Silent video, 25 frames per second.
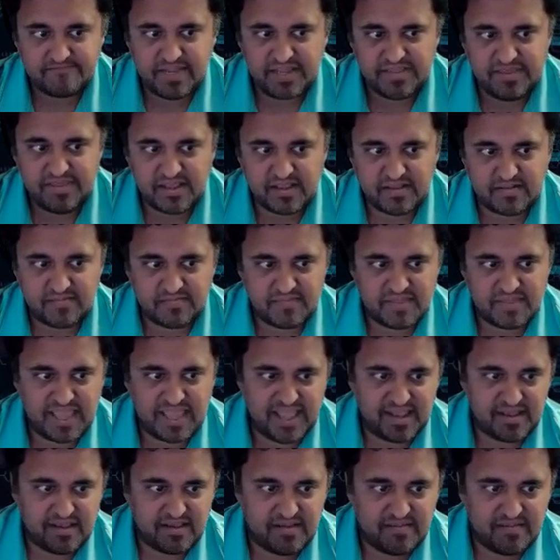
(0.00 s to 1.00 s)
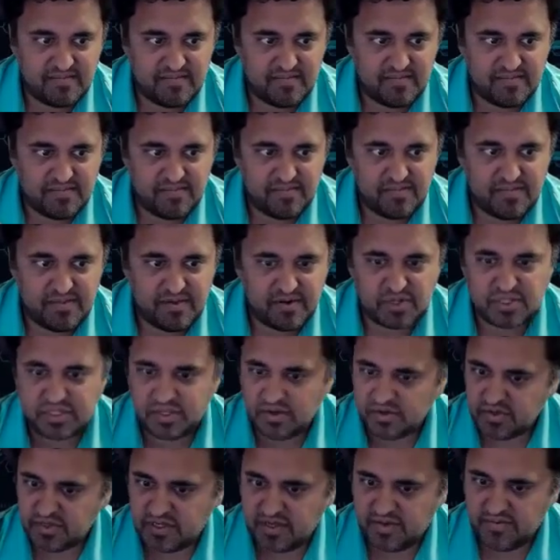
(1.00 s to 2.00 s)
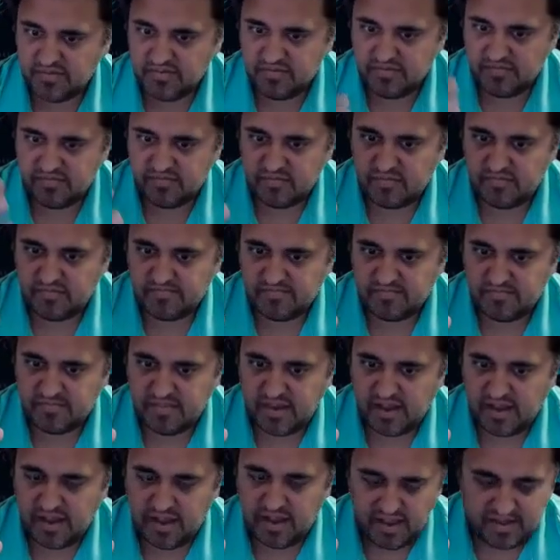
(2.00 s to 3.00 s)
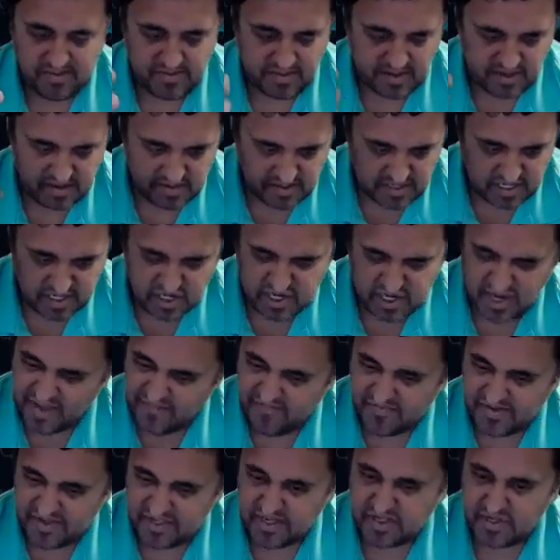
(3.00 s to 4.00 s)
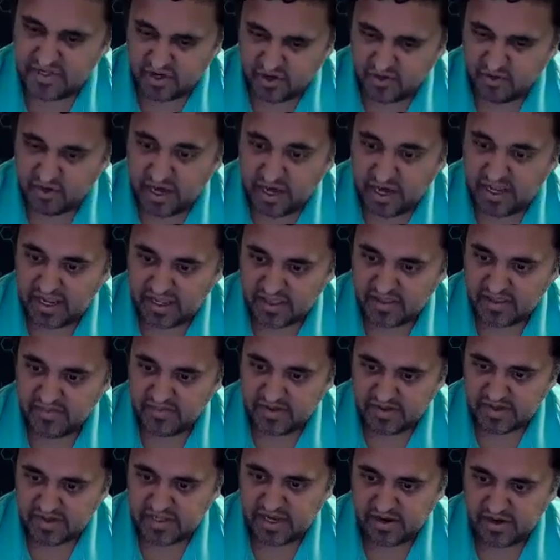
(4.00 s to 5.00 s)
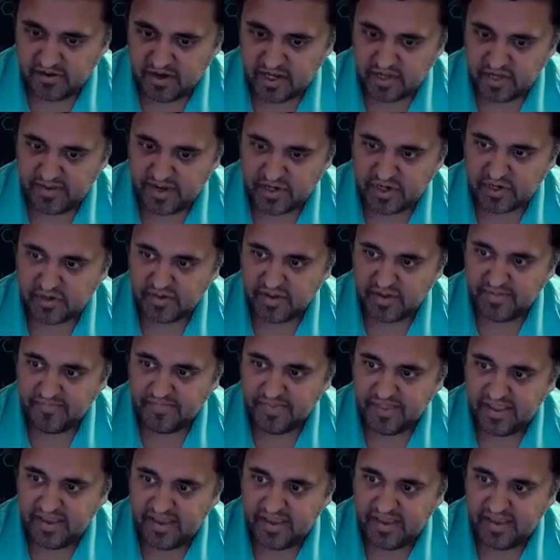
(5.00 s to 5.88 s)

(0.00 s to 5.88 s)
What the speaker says: I think that there's still some like it's such an emphasis on training in the military, especially.